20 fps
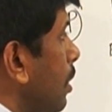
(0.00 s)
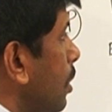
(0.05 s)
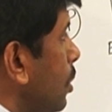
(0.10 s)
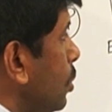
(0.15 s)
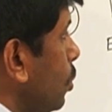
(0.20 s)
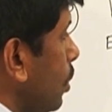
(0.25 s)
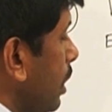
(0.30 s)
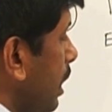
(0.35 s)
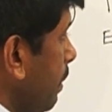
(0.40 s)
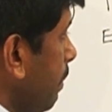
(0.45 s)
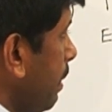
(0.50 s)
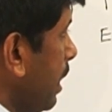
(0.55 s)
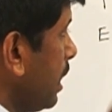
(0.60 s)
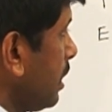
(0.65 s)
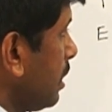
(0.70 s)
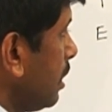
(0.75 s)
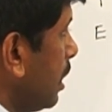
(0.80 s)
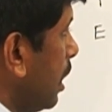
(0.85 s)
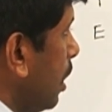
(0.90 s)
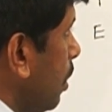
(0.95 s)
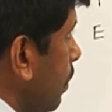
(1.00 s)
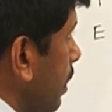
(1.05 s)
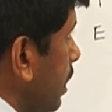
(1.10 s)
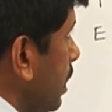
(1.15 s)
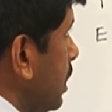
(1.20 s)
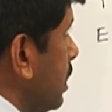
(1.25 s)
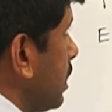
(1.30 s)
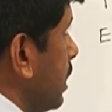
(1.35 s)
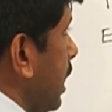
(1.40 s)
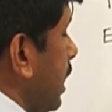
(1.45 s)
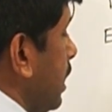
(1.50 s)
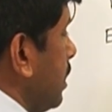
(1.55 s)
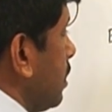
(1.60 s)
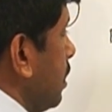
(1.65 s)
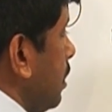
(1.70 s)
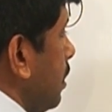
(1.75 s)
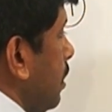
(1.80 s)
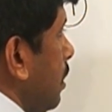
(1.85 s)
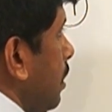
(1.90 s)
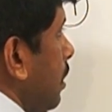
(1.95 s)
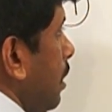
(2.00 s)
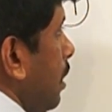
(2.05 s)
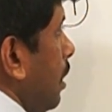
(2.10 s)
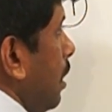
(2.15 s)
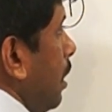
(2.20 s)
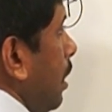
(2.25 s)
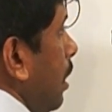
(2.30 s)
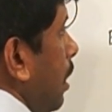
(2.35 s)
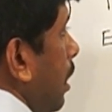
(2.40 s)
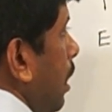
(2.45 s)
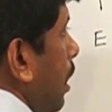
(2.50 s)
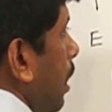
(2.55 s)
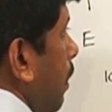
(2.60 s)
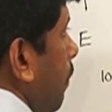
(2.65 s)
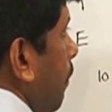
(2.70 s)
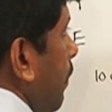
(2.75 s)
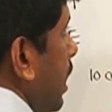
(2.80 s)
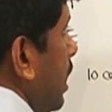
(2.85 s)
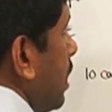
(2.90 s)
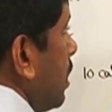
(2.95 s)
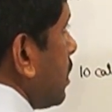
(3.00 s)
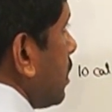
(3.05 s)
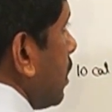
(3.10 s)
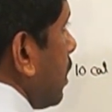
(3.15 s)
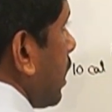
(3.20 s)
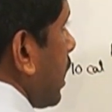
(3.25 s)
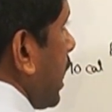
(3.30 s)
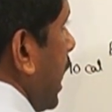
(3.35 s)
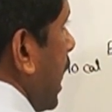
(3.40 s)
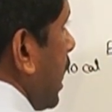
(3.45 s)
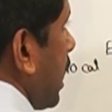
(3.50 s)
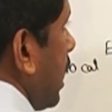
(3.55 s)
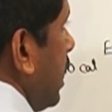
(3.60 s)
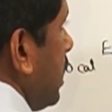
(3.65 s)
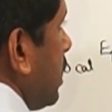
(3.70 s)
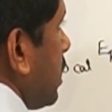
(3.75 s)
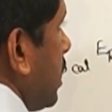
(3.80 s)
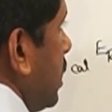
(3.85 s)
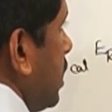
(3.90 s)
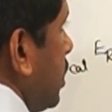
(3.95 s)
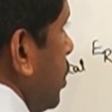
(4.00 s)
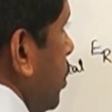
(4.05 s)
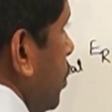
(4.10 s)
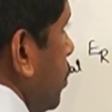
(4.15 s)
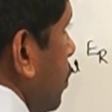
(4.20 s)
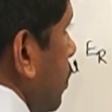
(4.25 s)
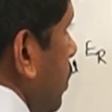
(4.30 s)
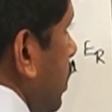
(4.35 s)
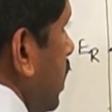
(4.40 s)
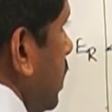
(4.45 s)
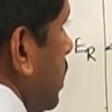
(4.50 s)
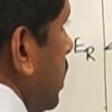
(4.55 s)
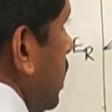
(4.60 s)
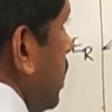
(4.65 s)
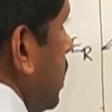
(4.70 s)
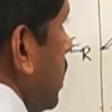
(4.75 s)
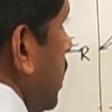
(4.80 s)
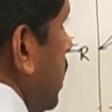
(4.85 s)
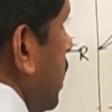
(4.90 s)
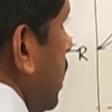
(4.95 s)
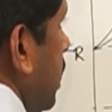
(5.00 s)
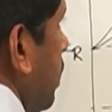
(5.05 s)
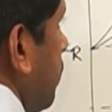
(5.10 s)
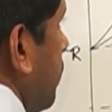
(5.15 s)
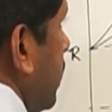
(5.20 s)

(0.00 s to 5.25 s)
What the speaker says: So imagine now in this case, when catalyst is used, this is in the